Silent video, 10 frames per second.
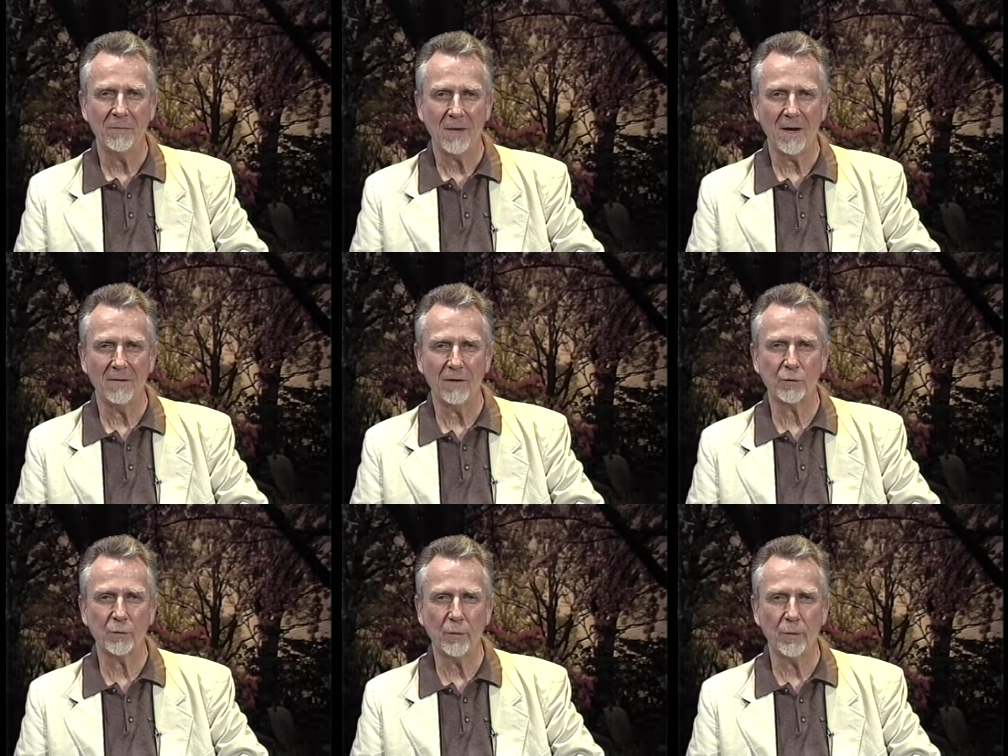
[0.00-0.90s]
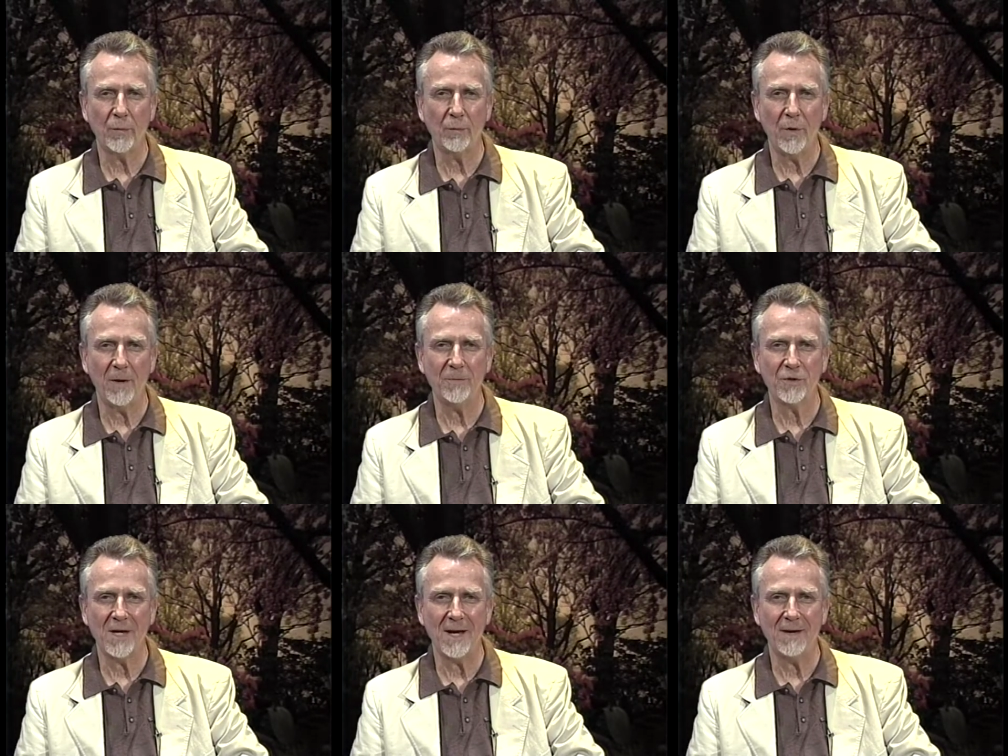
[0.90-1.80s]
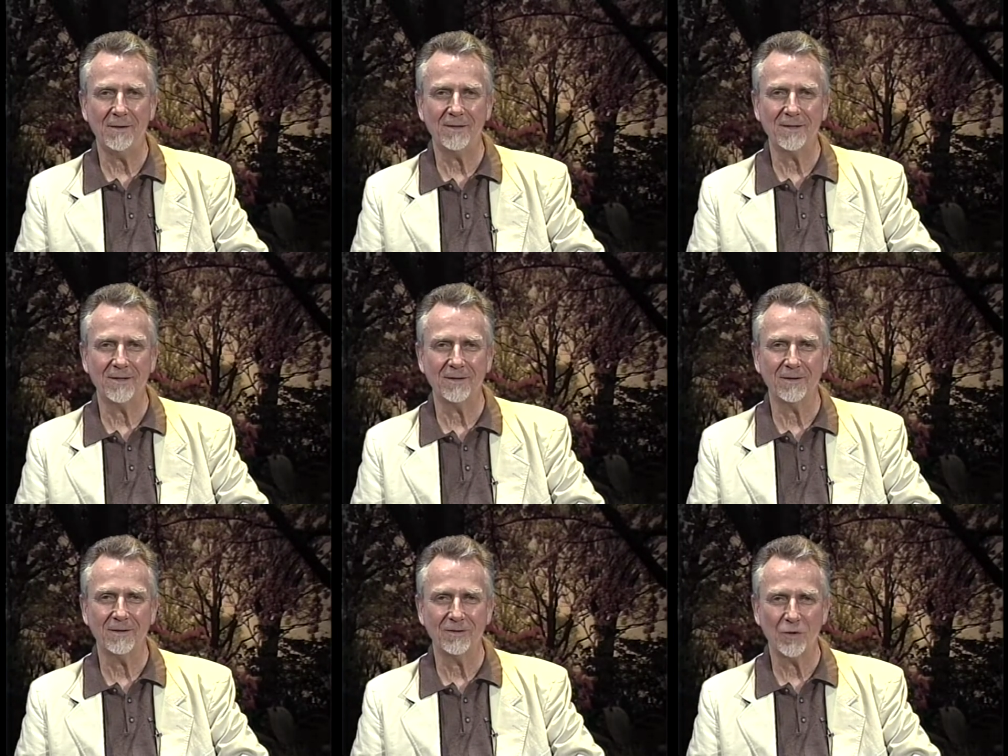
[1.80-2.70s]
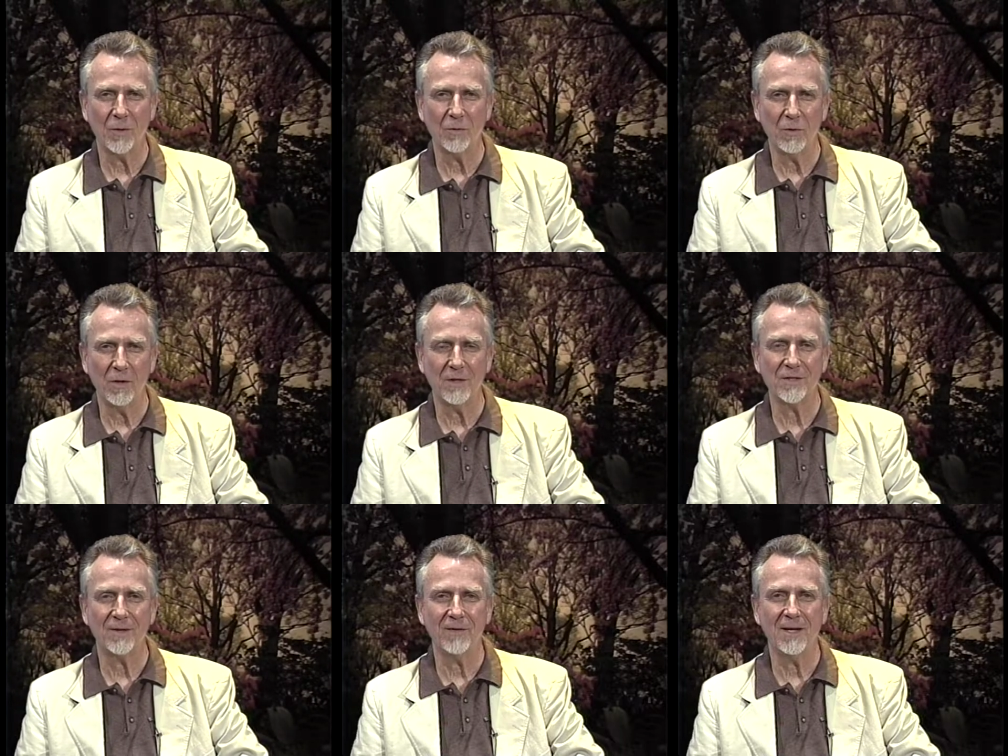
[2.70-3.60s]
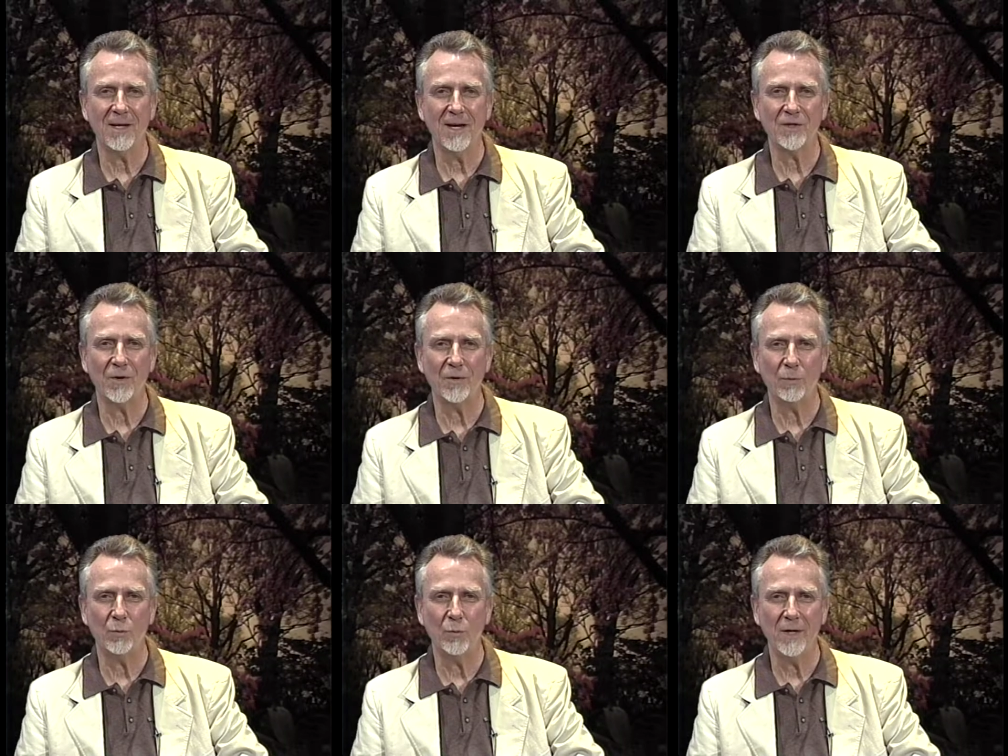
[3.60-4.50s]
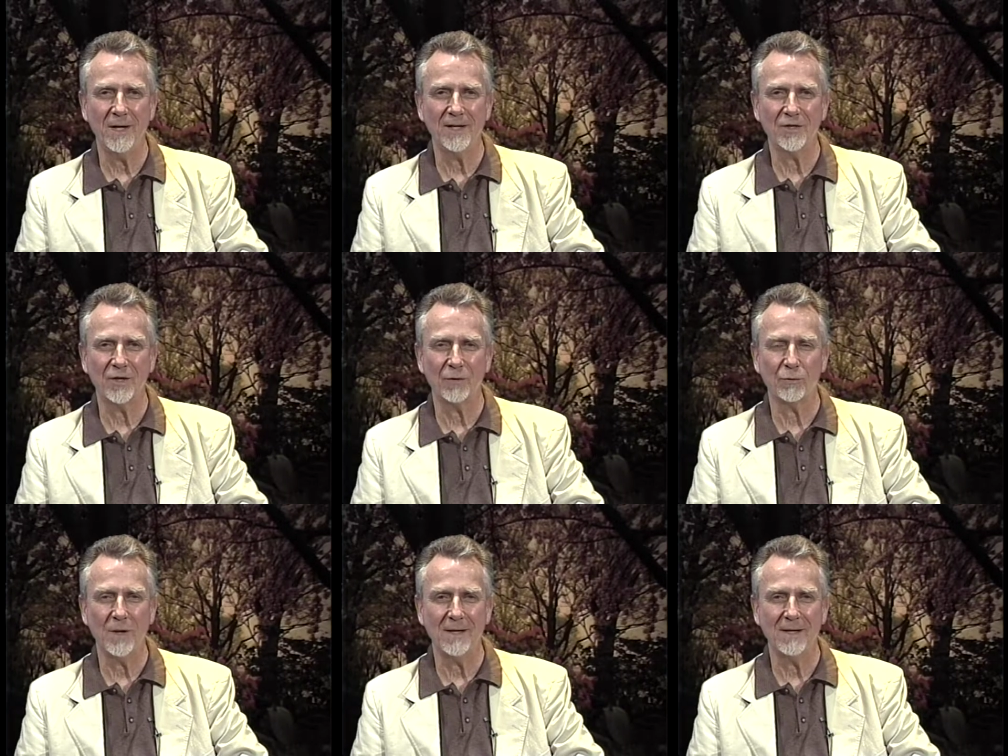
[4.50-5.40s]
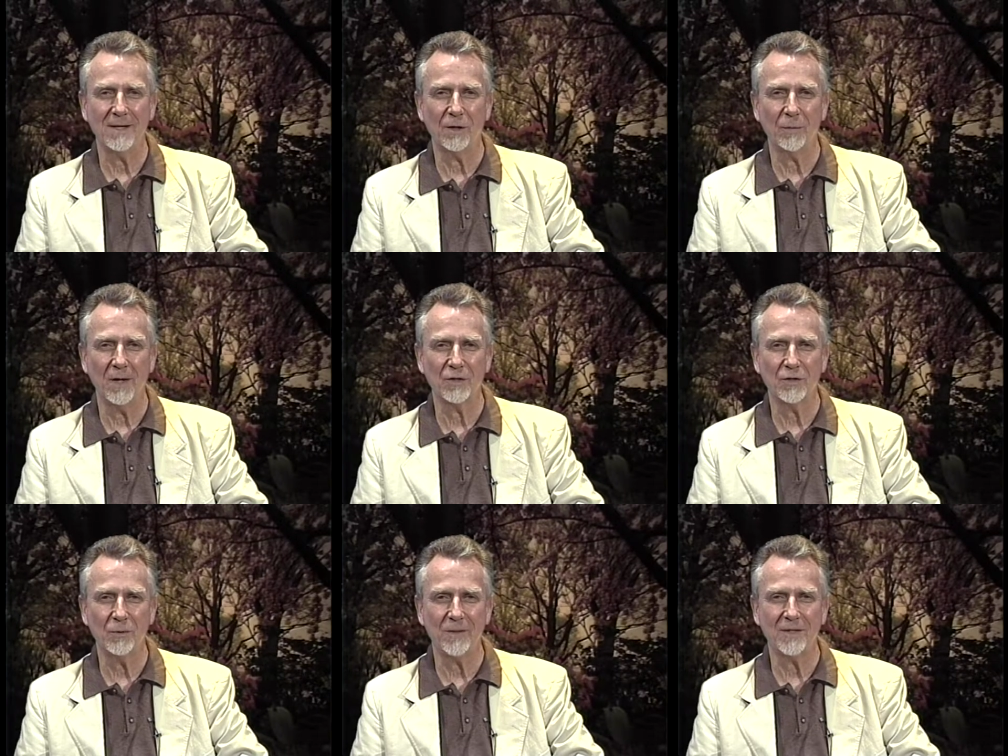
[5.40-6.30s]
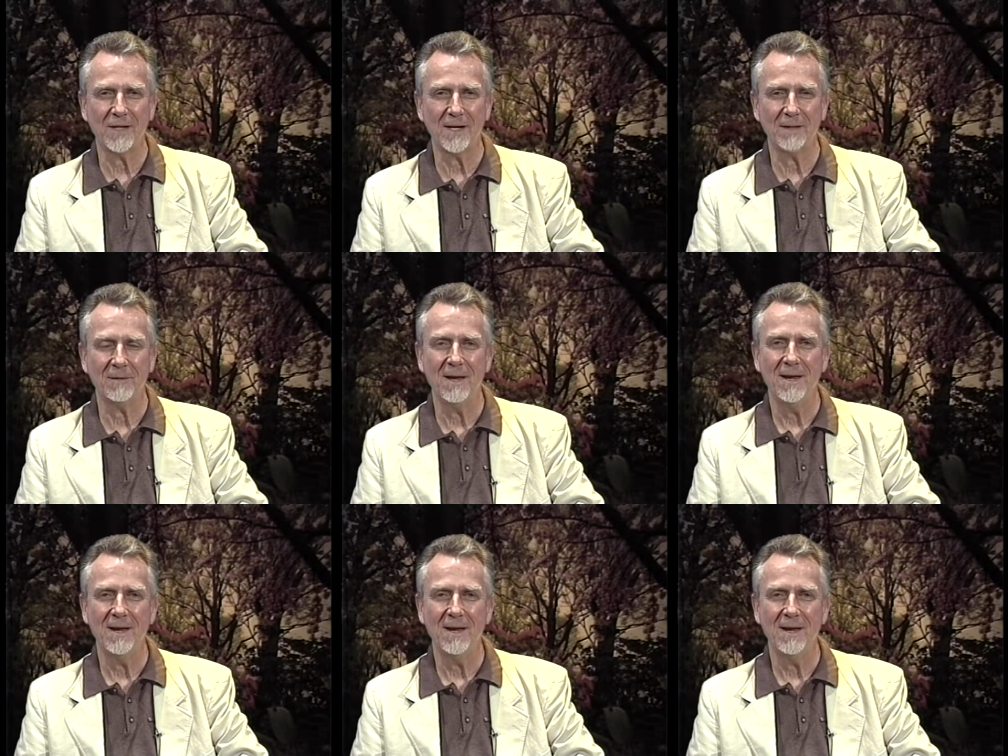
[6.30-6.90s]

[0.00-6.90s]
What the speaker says: And this further bums out Joe Dirt, so that he gets on a bridge threatening to commit suicide.